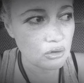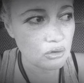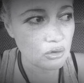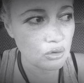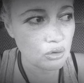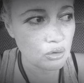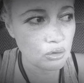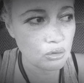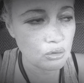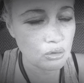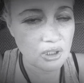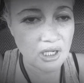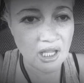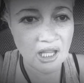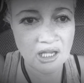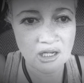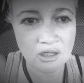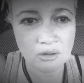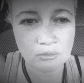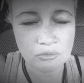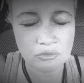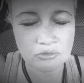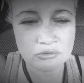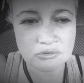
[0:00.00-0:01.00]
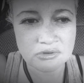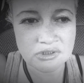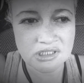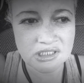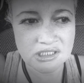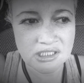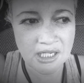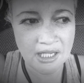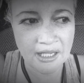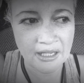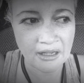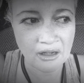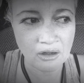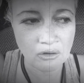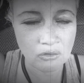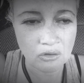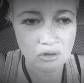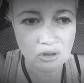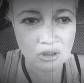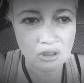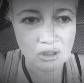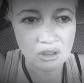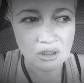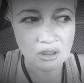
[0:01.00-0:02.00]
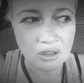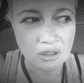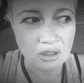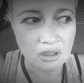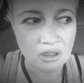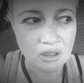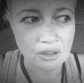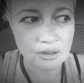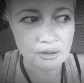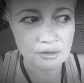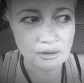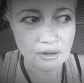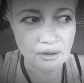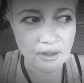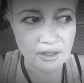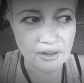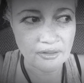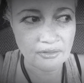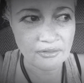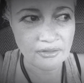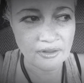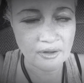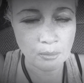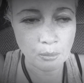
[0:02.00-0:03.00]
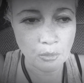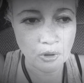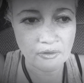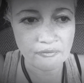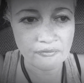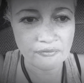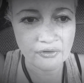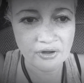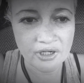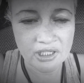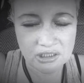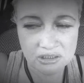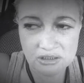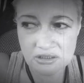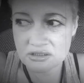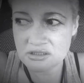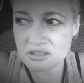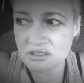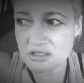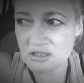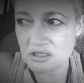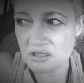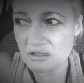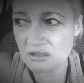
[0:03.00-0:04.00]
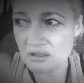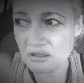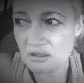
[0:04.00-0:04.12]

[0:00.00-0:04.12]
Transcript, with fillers: all animals now, like they're my friends.